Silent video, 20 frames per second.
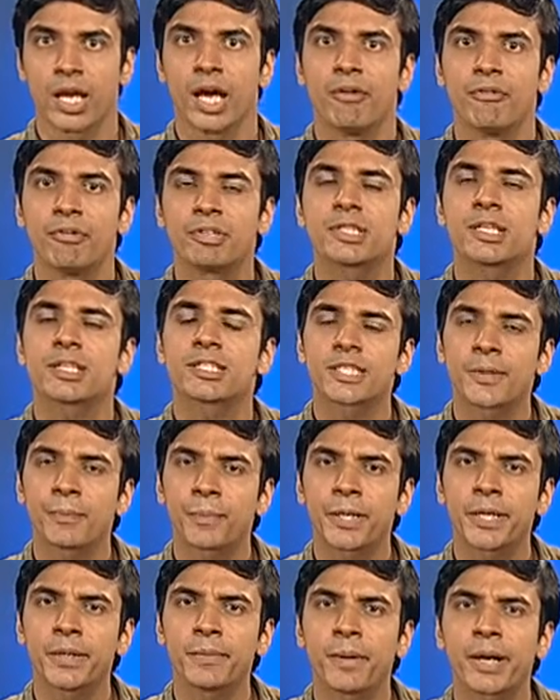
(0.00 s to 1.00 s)
which are
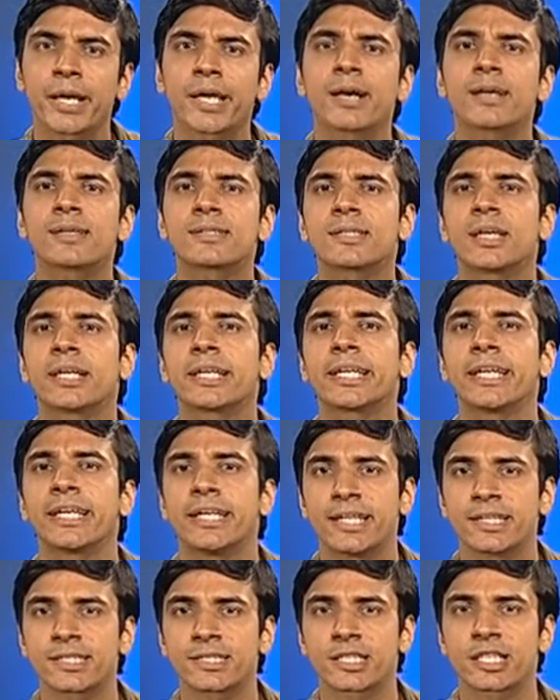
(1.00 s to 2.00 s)
separated by a certain
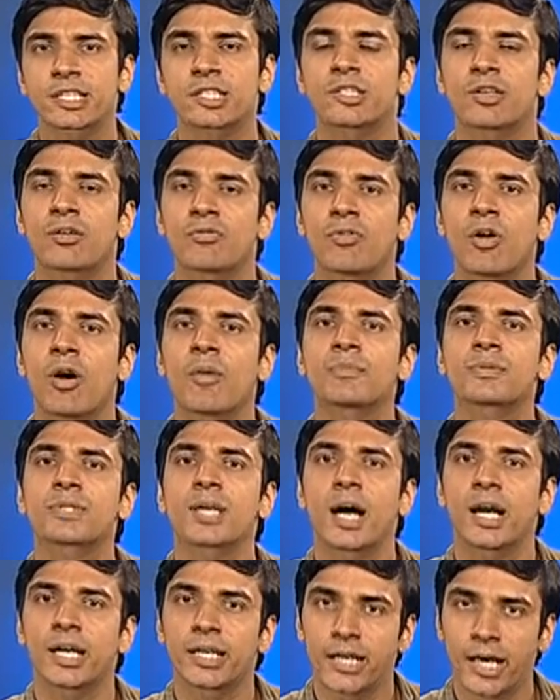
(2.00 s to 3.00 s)
distance forms
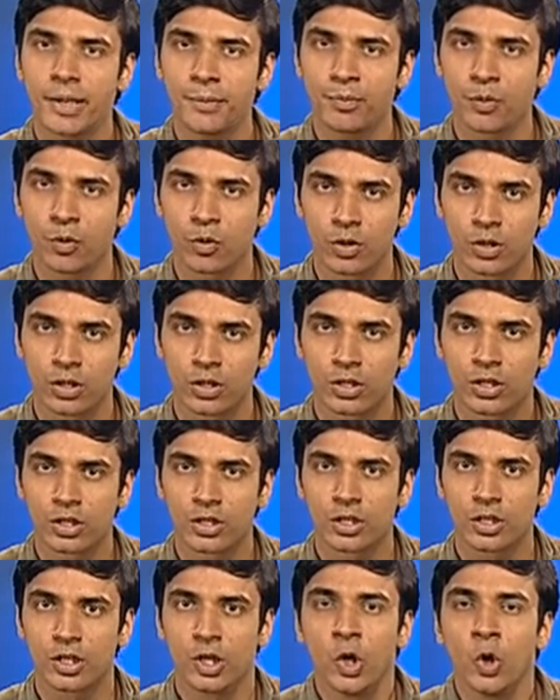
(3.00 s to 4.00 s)
a dipole
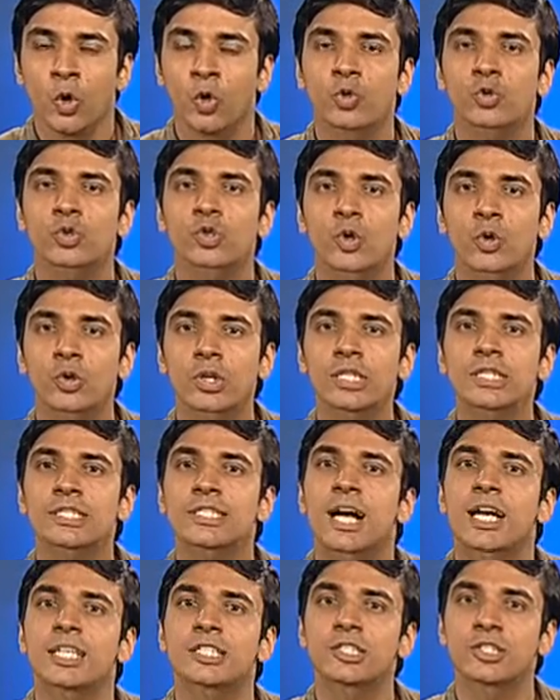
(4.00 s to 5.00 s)
whose total
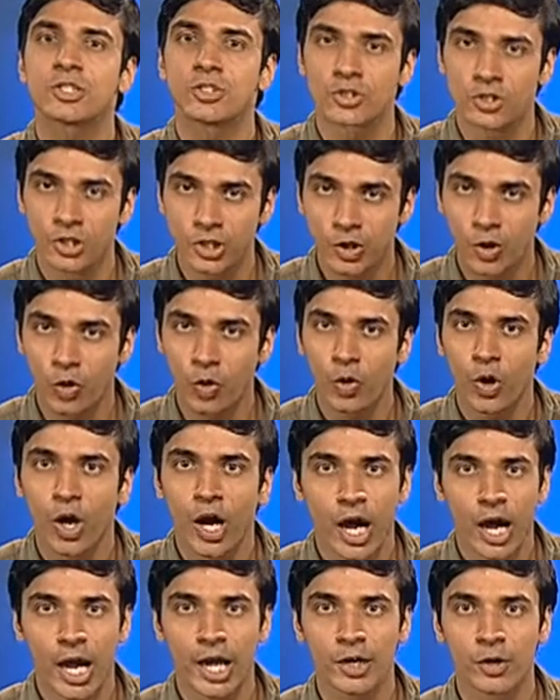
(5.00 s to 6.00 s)
charge is 0
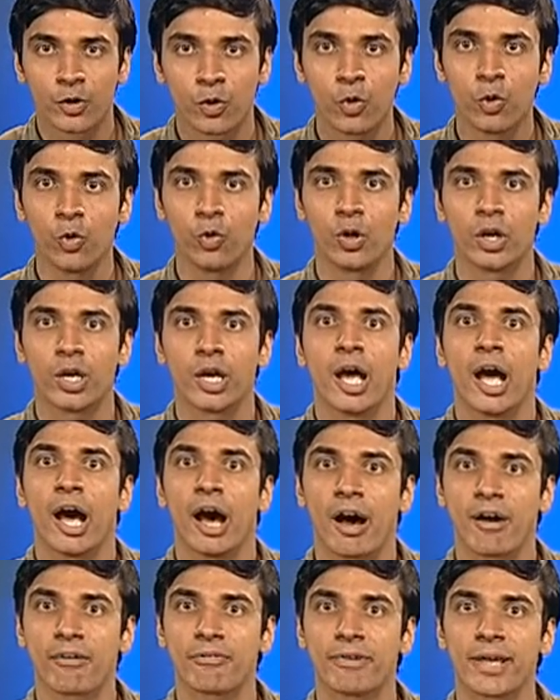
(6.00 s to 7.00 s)
and who
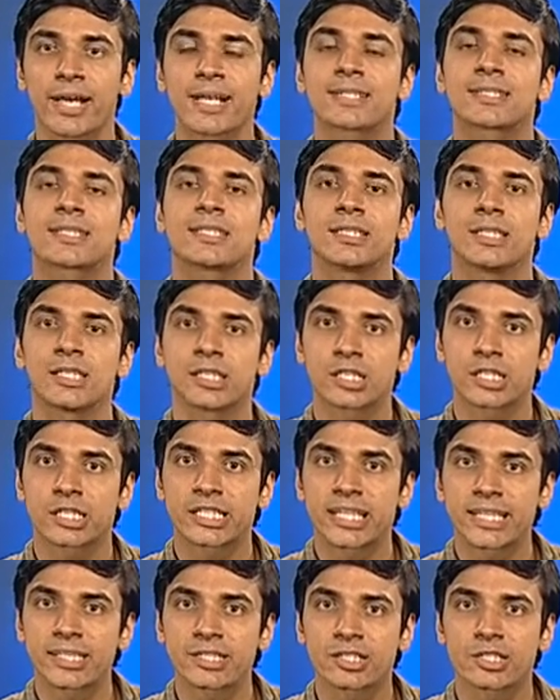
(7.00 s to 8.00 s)
affects the
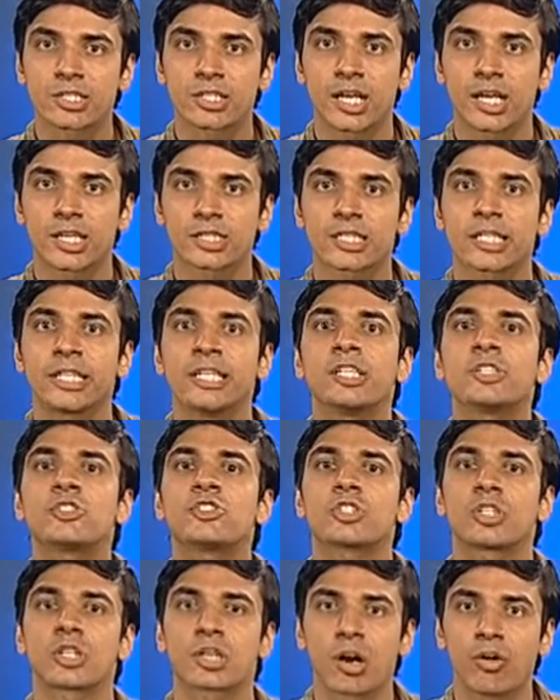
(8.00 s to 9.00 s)
test charge in its
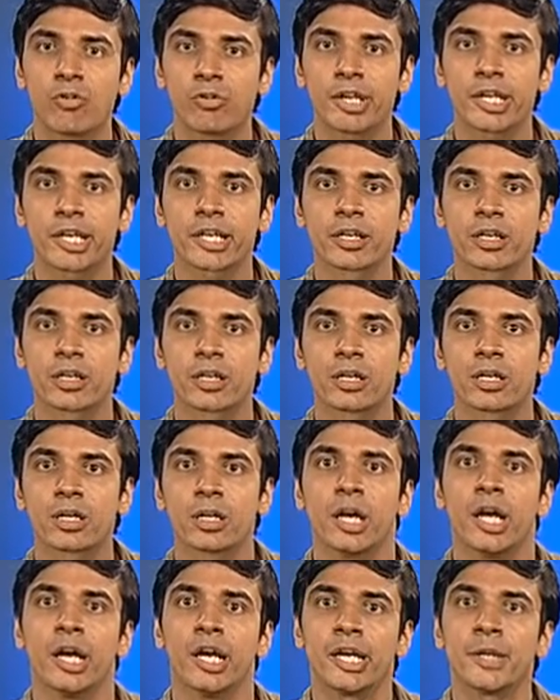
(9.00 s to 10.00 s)
surrounding
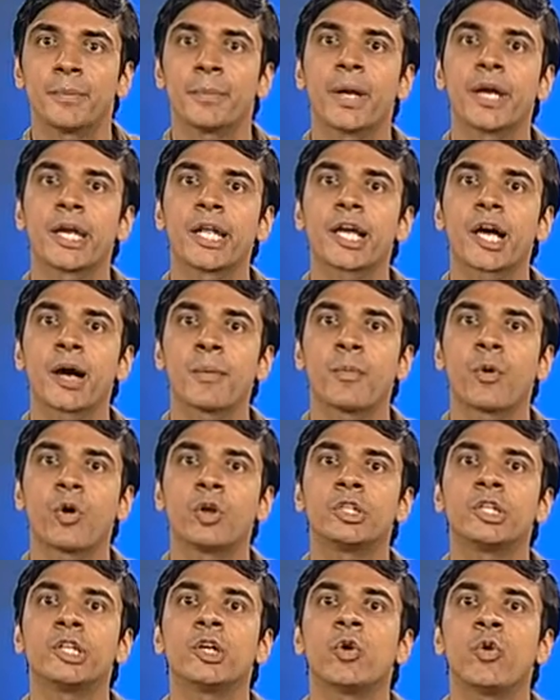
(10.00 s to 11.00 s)
depending
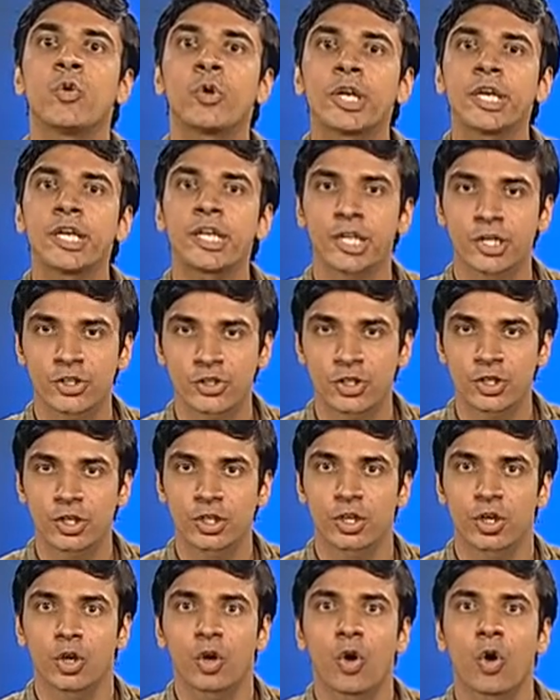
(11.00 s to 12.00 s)
upon the orientation
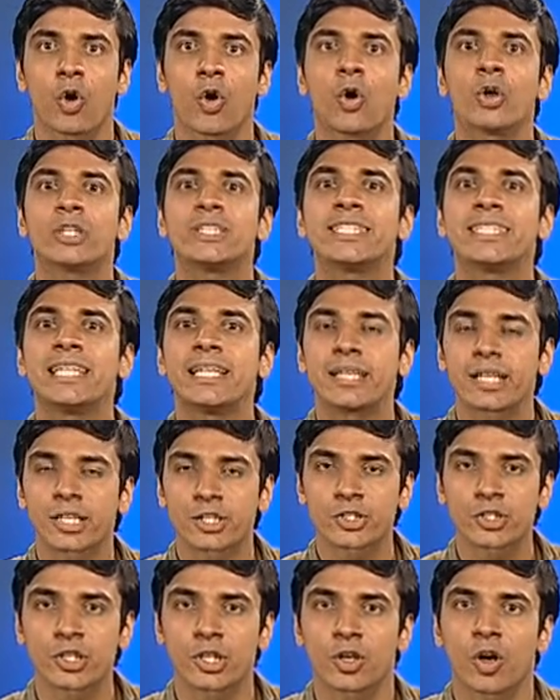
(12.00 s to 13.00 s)
or the
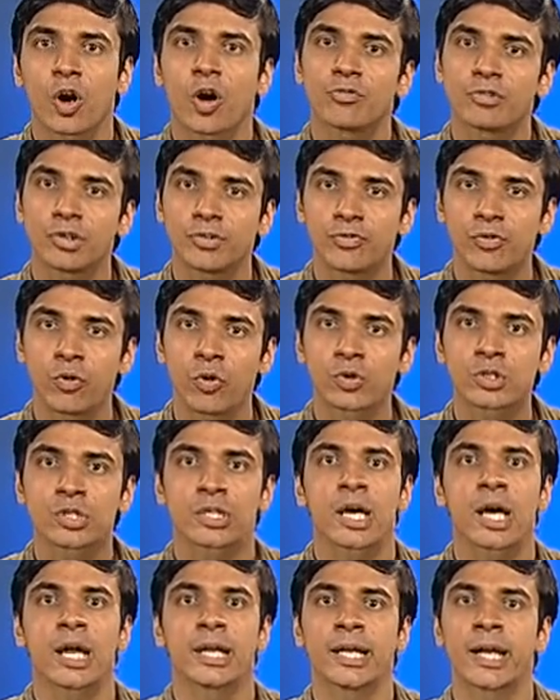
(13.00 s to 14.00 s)
direction of the force
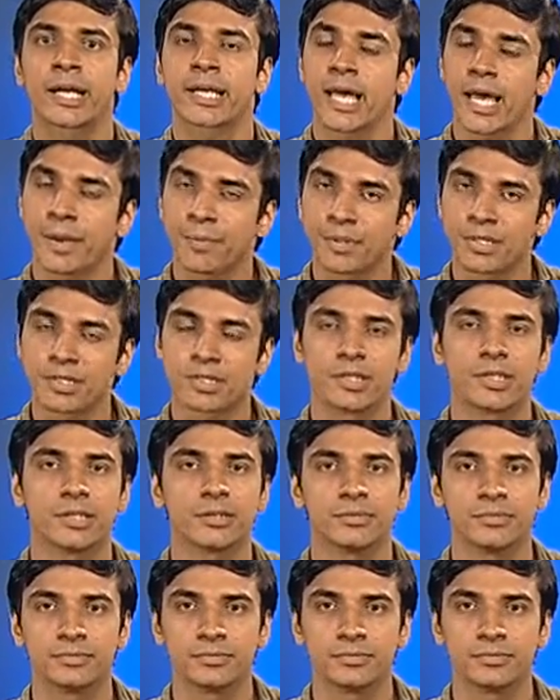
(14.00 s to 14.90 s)
that happens there.